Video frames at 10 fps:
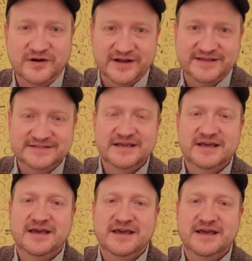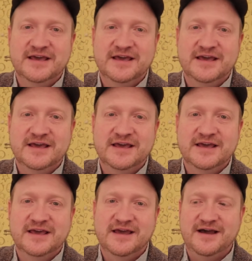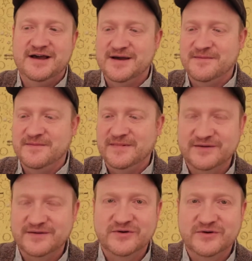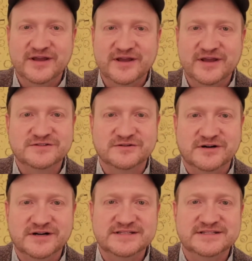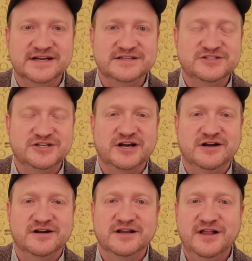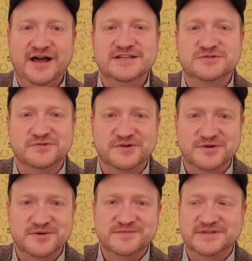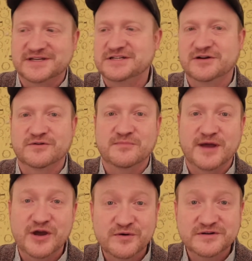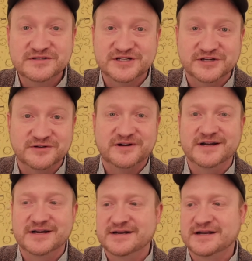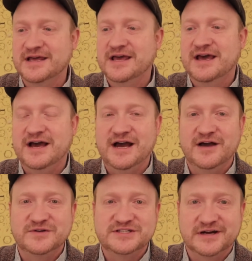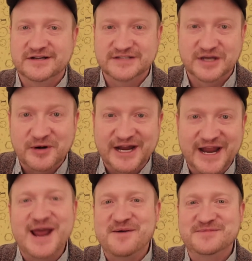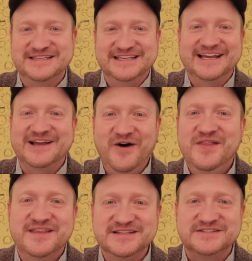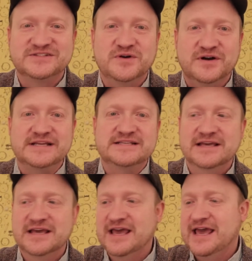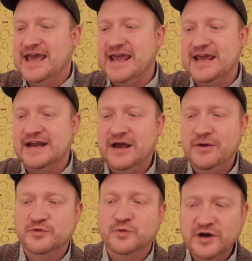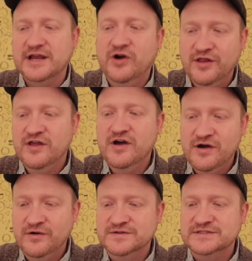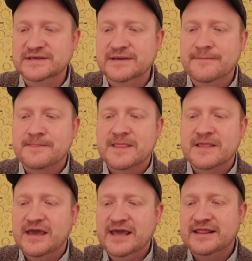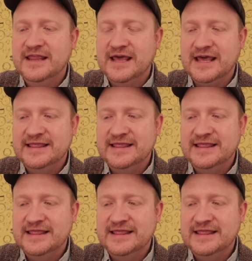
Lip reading: I create stories that I share in classrooms. I share with my own children. We share at summer camps, like all these stories. And I was working on those. And then I